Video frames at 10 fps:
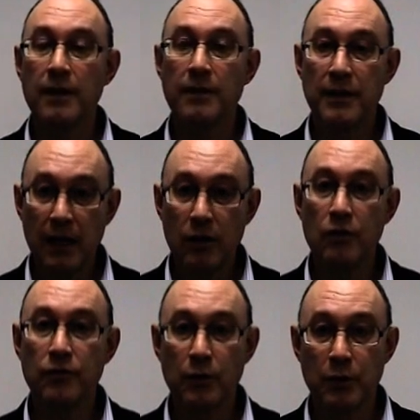Thank
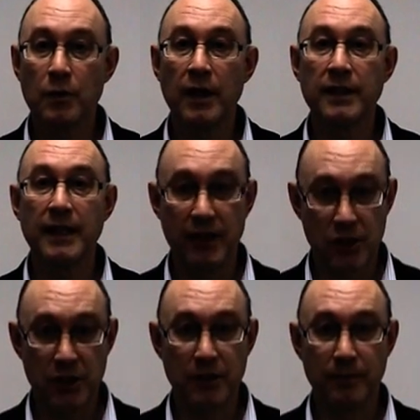you for your
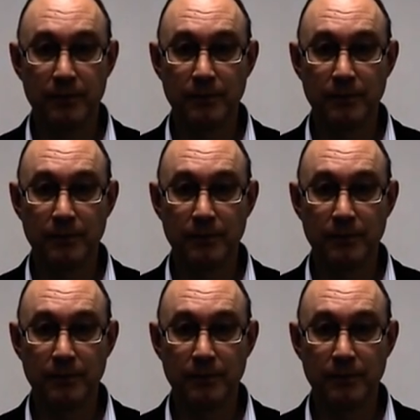attention.